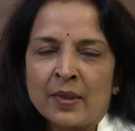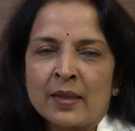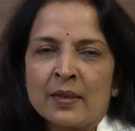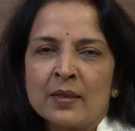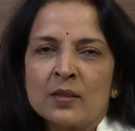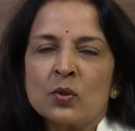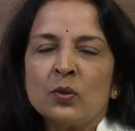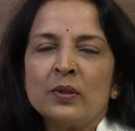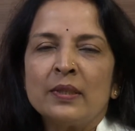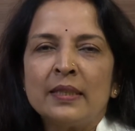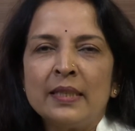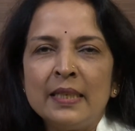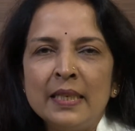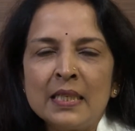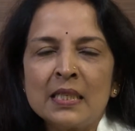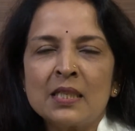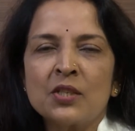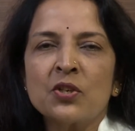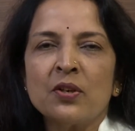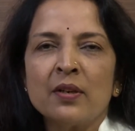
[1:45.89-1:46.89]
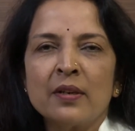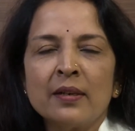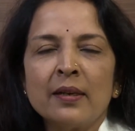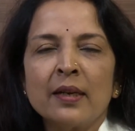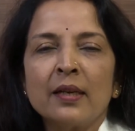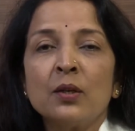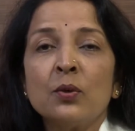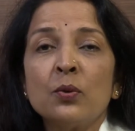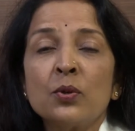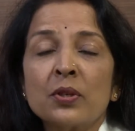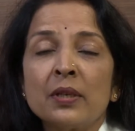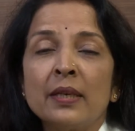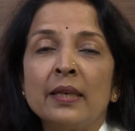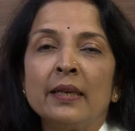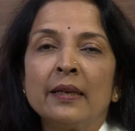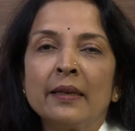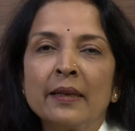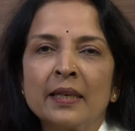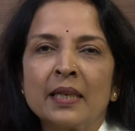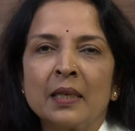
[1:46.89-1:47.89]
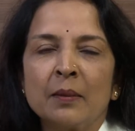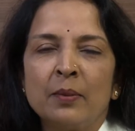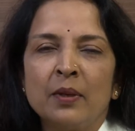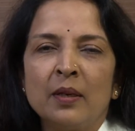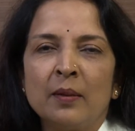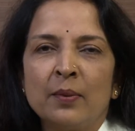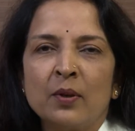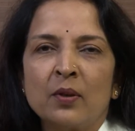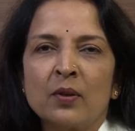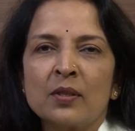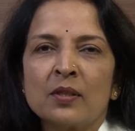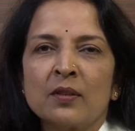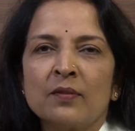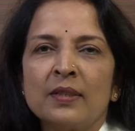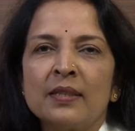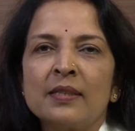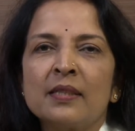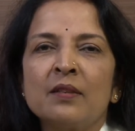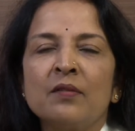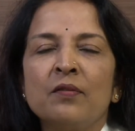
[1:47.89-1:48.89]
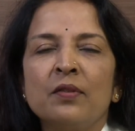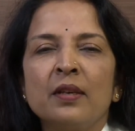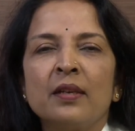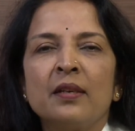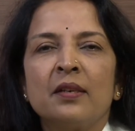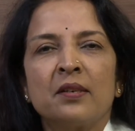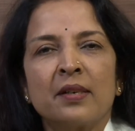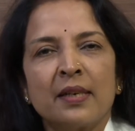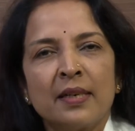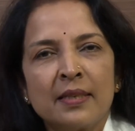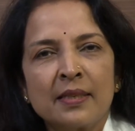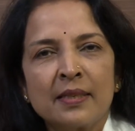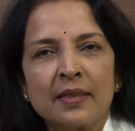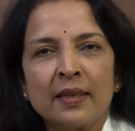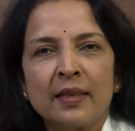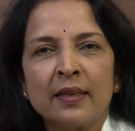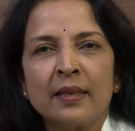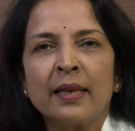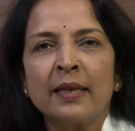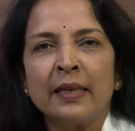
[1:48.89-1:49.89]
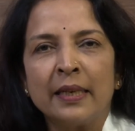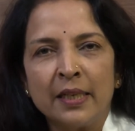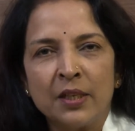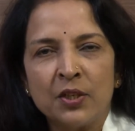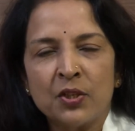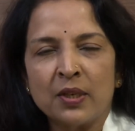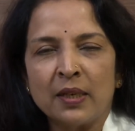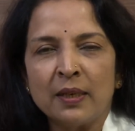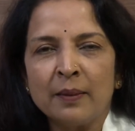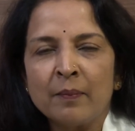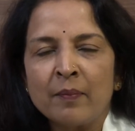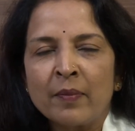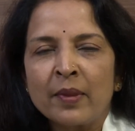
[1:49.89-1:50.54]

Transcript: So these children are usually irritable because of the severe dry skin and itching.